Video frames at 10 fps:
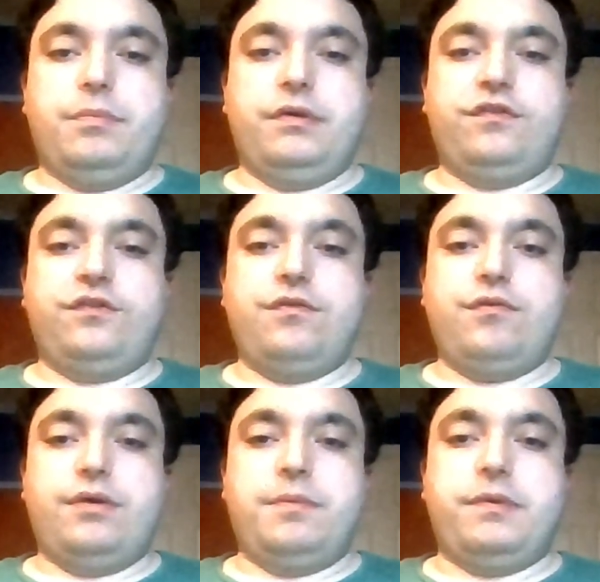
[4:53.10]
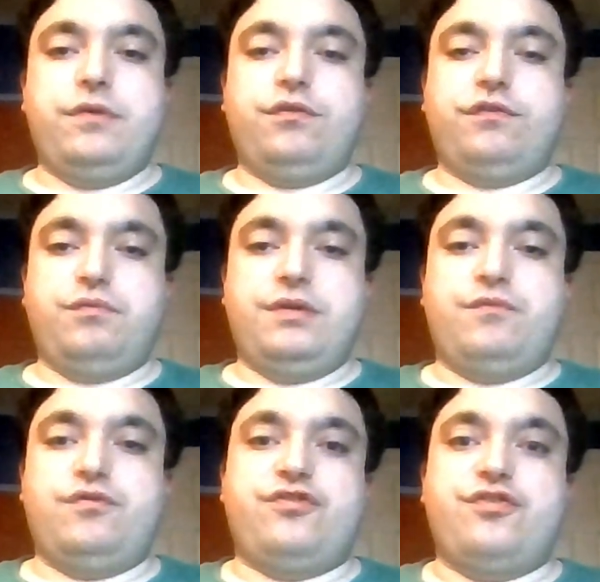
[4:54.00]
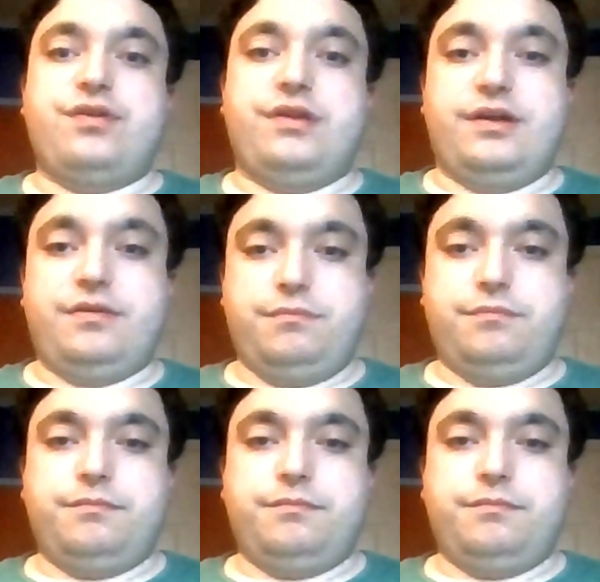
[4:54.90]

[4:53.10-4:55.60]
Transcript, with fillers: but it's still a bittersweet reunion.